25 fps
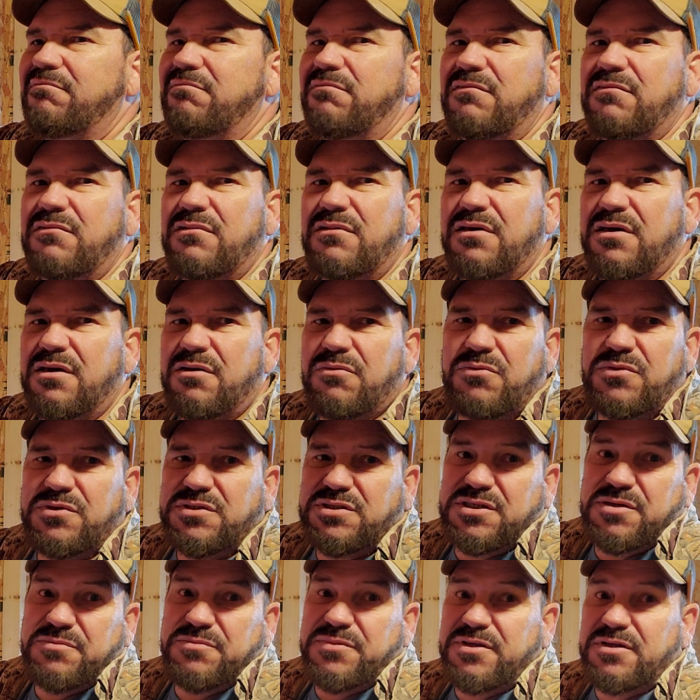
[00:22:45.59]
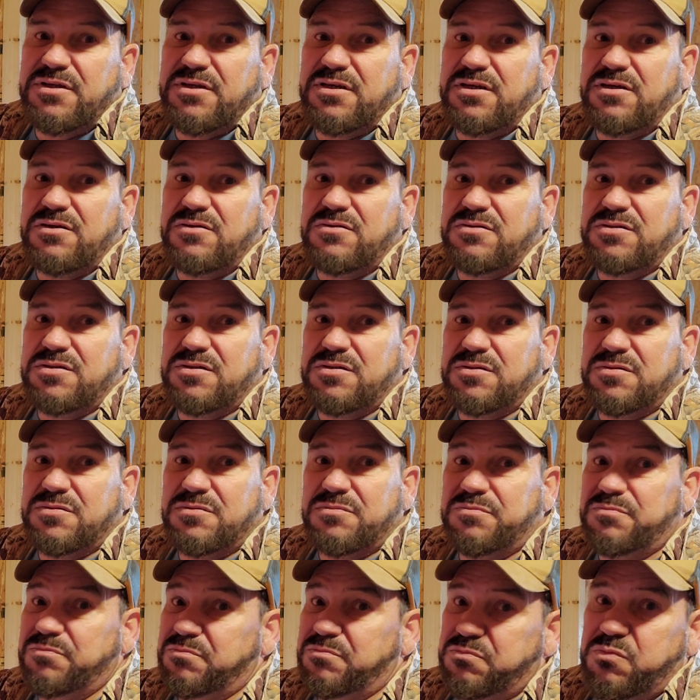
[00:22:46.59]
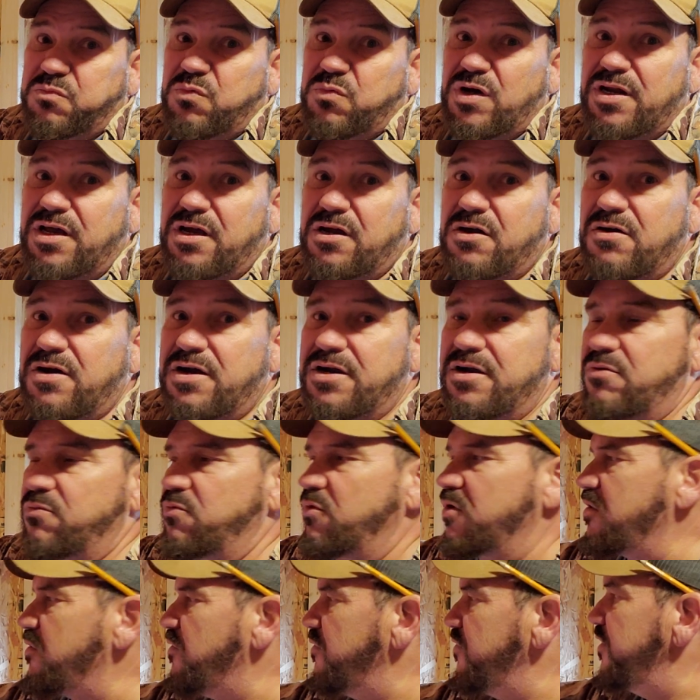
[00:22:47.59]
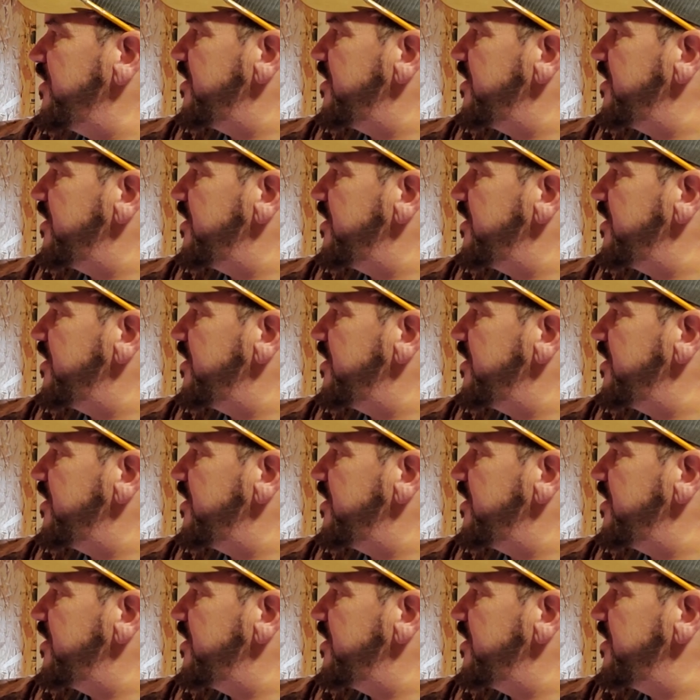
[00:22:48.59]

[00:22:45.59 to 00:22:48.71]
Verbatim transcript: yeah, I want something to do, so why not go here and work on